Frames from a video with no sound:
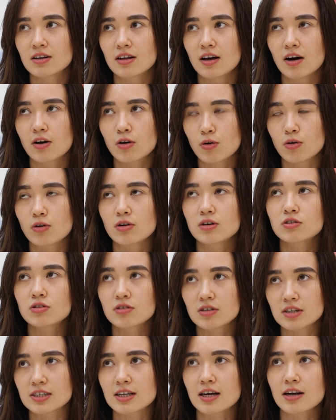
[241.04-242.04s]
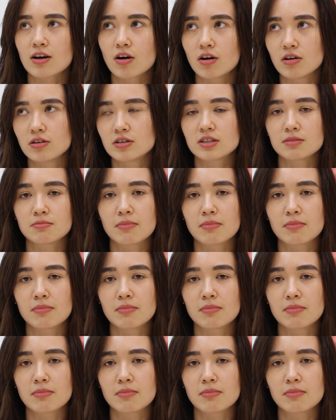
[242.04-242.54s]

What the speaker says: according to the psychology